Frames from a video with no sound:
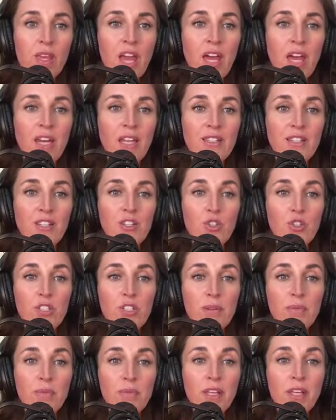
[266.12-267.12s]
And it's
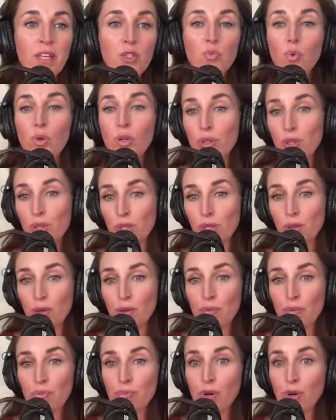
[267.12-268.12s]
interesting because one of
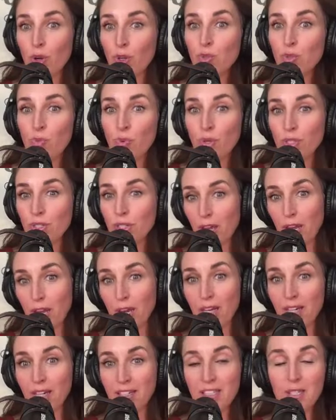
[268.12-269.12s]
the pros was that
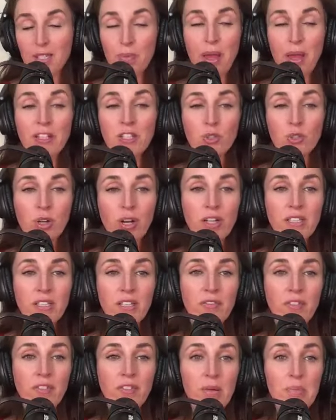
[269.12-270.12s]
it expands
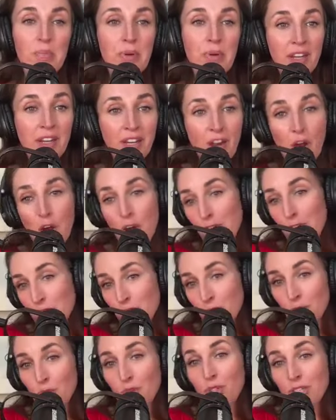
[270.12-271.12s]
creativity, but it
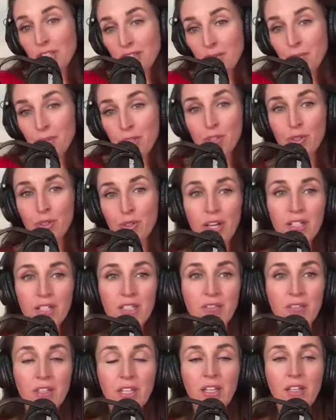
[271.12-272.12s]
also could limit
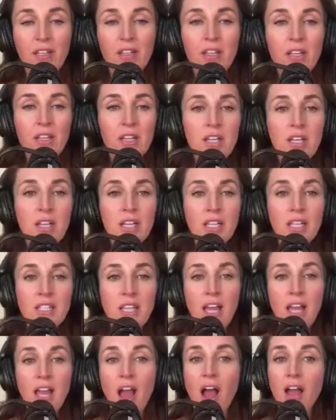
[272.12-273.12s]
creativity. Because
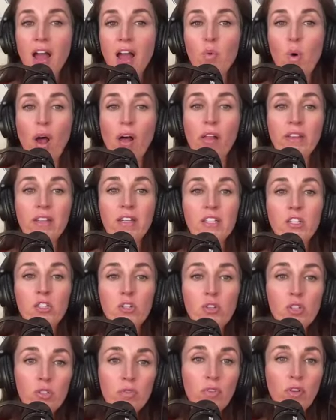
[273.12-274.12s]
AI, while it is
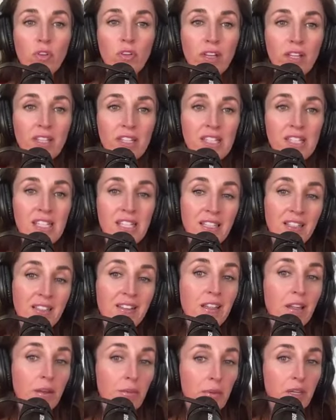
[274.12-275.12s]
useful, is
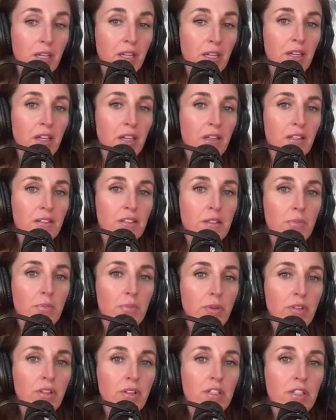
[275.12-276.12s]
still limited in its
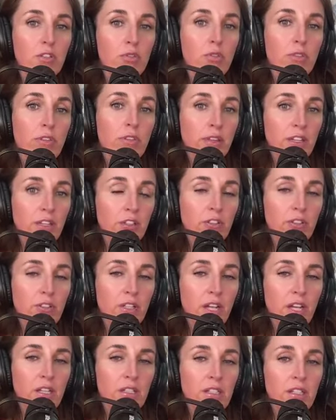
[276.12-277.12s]
ability to think
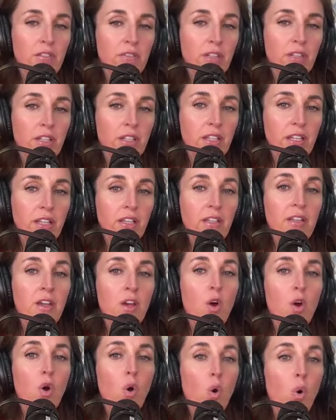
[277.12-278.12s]
creatively
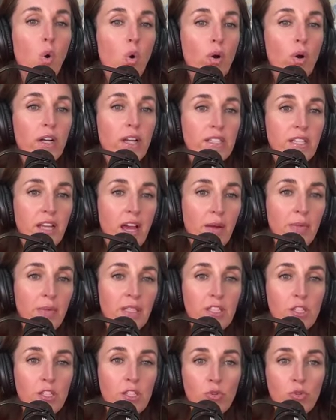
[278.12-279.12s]
or adapt
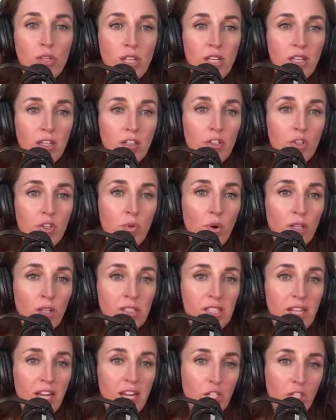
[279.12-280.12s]
its unique,
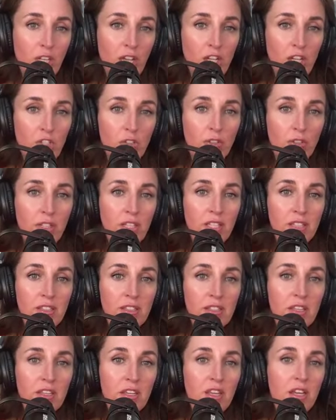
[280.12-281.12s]
nuanced educational
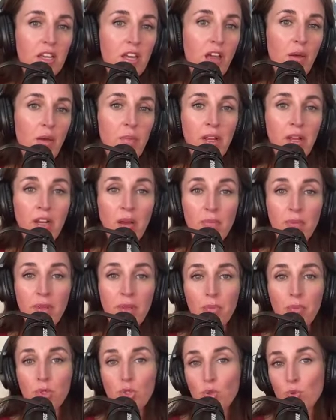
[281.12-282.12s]
needs. It may not be
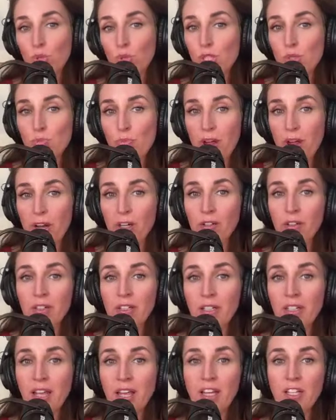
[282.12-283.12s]
able to inspire or
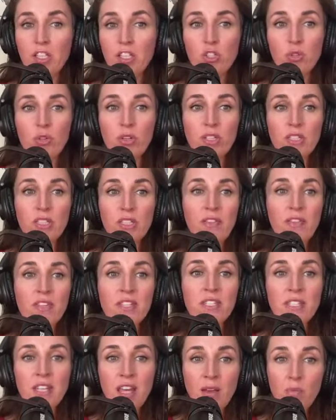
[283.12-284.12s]
engage students in the
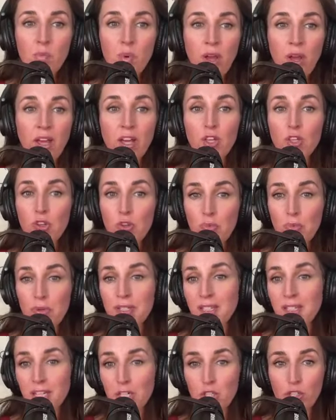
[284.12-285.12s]
same way a human
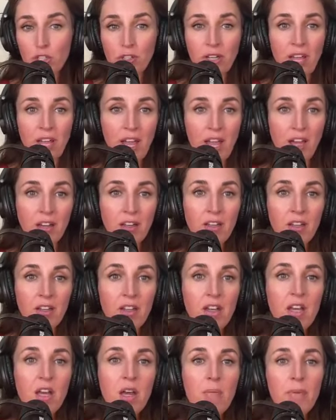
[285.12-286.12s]
teacher can,
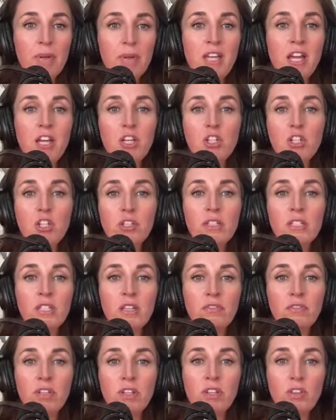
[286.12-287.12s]
potentially
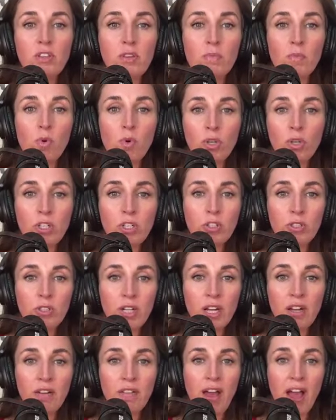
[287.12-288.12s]
stifling the more
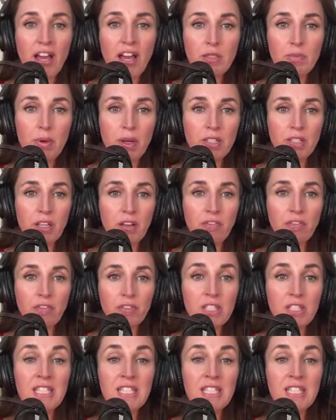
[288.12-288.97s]
creative aspects of